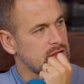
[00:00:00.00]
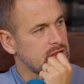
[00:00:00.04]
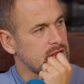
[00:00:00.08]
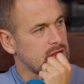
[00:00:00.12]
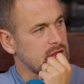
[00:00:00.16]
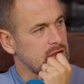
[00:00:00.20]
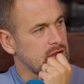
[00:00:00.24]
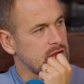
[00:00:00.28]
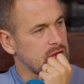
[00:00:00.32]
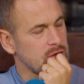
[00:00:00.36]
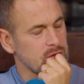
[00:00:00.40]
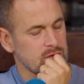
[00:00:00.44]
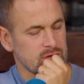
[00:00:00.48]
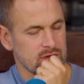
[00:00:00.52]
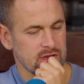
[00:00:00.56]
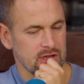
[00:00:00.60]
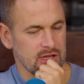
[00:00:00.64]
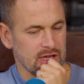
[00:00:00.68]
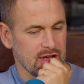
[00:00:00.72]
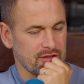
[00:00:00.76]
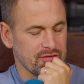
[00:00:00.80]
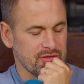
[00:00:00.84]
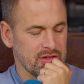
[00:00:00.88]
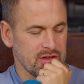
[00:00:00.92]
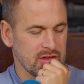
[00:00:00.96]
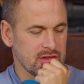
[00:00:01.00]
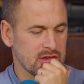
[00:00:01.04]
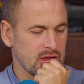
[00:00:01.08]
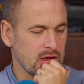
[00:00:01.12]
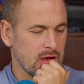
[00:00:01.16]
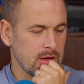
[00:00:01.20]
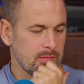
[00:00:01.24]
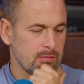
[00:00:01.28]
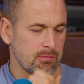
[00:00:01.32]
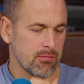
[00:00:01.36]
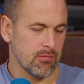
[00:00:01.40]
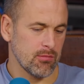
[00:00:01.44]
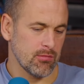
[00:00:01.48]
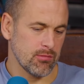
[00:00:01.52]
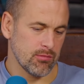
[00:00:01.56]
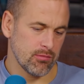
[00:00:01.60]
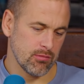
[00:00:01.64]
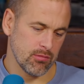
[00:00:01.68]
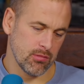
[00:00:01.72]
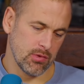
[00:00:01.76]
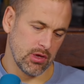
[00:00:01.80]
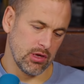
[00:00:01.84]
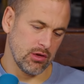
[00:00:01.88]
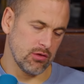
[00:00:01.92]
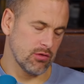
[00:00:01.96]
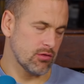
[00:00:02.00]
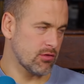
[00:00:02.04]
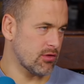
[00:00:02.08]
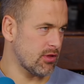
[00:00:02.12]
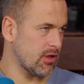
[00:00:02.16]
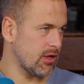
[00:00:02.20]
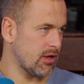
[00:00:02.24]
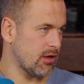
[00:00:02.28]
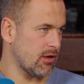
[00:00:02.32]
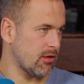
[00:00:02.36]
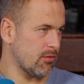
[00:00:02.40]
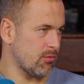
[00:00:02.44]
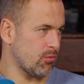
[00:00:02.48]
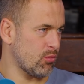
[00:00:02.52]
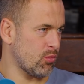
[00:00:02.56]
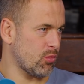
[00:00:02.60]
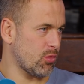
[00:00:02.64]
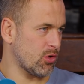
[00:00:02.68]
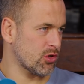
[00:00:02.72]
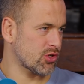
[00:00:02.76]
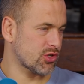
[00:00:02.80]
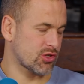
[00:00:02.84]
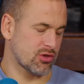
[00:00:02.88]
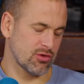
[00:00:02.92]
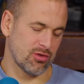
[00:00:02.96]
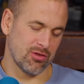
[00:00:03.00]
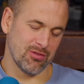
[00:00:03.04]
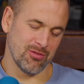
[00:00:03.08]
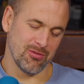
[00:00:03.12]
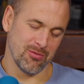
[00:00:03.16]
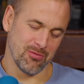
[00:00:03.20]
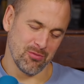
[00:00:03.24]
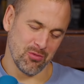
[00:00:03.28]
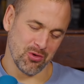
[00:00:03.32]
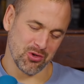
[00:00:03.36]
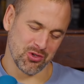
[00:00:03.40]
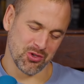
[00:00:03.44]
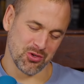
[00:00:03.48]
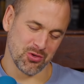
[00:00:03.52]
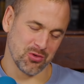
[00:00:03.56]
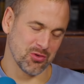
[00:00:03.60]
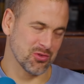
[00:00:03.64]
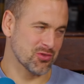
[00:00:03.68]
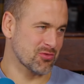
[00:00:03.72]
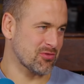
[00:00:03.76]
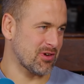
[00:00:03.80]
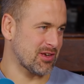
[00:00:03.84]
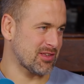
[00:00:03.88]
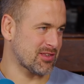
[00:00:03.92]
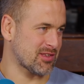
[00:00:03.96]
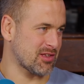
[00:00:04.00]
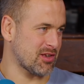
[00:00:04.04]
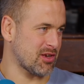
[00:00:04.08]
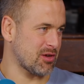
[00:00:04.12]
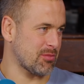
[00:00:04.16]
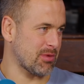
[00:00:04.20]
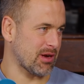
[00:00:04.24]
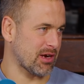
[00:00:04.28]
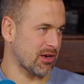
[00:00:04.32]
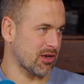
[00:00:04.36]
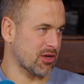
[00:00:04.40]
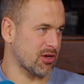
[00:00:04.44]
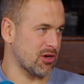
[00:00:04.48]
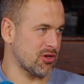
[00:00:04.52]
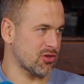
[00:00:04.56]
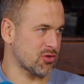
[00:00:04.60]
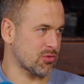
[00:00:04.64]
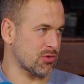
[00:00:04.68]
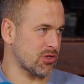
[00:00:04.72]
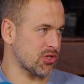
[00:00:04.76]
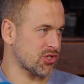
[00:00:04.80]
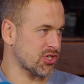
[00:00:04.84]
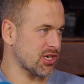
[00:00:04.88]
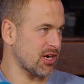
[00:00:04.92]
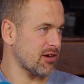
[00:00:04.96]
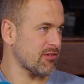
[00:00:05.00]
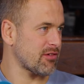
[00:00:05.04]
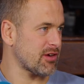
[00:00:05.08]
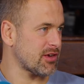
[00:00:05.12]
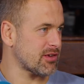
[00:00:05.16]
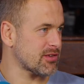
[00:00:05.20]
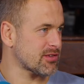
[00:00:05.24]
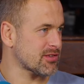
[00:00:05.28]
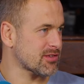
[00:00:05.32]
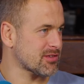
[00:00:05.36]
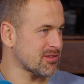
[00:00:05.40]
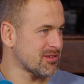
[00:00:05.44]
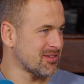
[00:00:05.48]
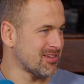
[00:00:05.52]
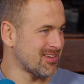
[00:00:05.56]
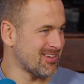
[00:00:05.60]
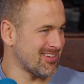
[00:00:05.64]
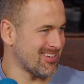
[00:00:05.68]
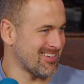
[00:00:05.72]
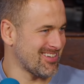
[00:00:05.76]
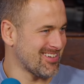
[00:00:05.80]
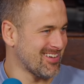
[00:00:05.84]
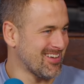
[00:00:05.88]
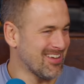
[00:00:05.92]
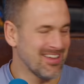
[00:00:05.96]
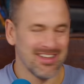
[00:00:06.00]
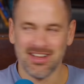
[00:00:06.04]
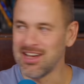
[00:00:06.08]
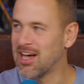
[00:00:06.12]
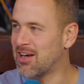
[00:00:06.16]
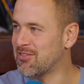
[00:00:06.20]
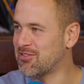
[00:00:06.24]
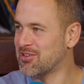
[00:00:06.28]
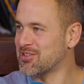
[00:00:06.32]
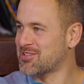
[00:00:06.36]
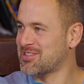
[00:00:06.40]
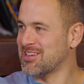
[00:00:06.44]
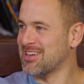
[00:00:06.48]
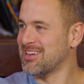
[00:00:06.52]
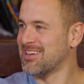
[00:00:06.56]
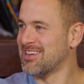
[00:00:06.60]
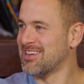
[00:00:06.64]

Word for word: did, day. Did U C have his... Um, he uh, watched, the, watched the horse racing at the back of the coach with the chariots? Have you ever seen